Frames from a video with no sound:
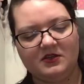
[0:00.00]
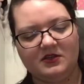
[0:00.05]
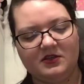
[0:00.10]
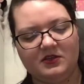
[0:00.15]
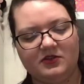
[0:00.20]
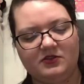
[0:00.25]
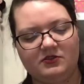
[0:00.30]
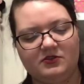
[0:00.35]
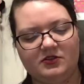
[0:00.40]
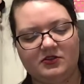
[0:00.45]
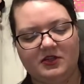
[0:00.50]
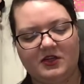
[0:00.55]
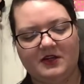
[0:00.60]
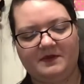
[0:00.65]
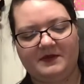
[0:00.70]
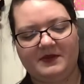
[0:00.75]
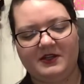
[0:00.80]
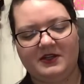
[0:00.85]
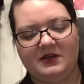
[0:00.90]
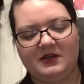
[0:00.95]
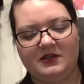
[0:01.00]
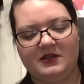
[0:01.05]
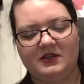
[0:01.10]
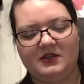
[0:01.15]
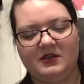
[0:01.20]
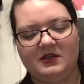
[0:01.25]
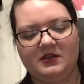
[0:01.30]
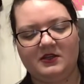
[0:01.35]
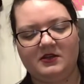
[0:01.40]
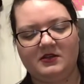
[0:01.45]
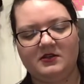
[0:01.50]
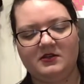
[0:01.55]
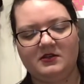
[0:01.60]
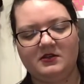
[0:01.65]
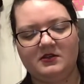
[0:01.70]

You do not belong in there.